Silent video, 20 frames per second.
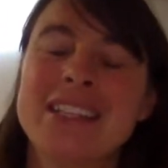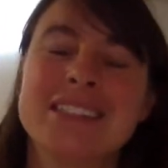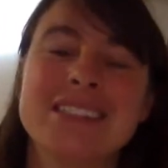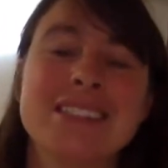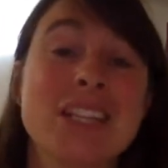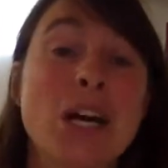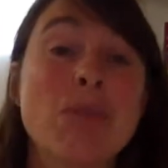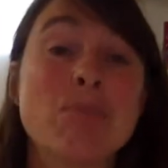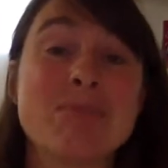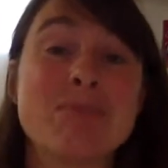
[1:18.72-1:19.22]

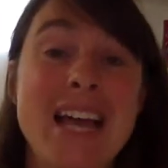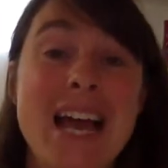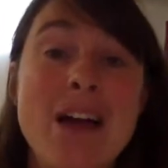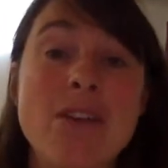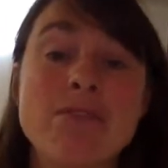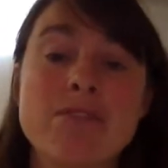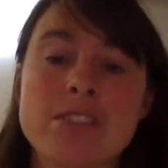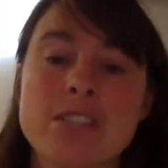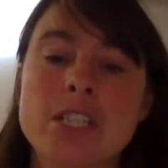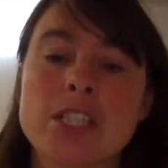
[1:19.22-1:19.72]
dumbed
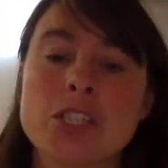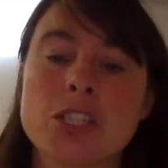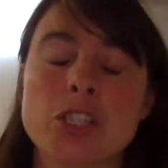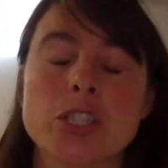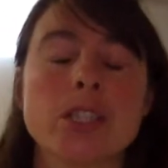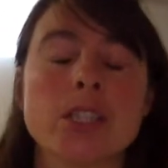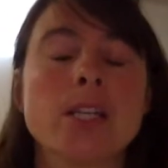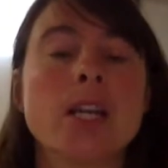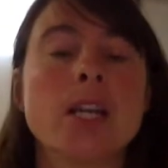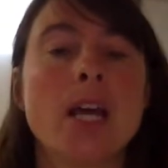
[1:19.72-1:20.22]
down
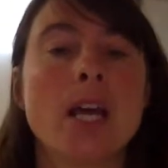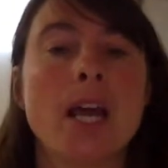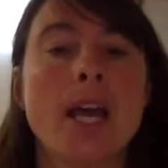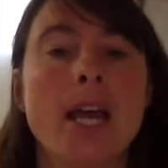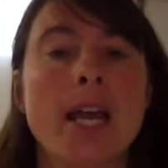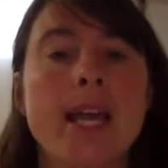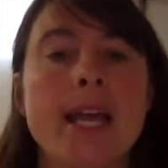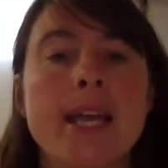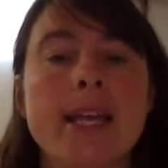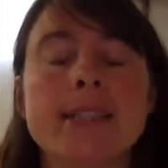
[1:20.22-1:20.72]
version,
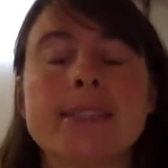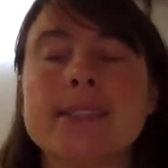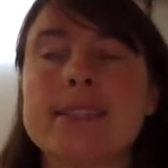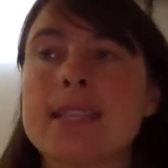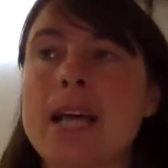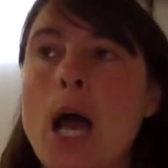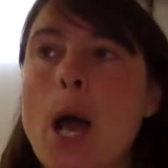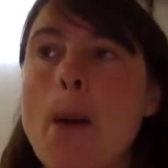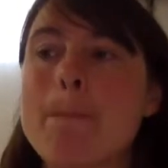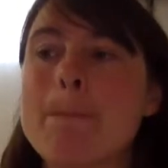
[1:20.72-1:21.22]
it's
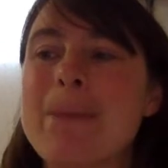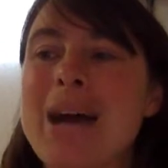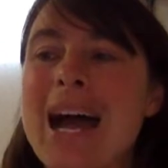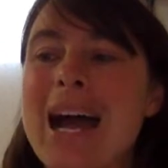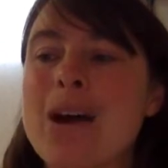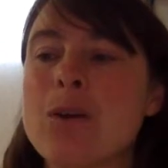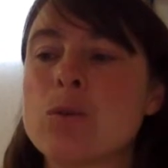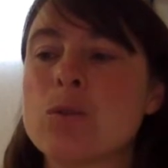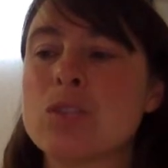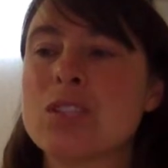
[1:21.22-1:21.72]

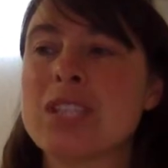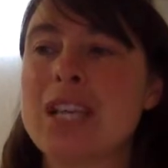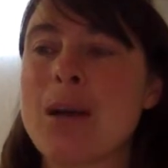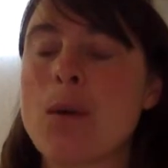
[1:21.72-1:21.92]
about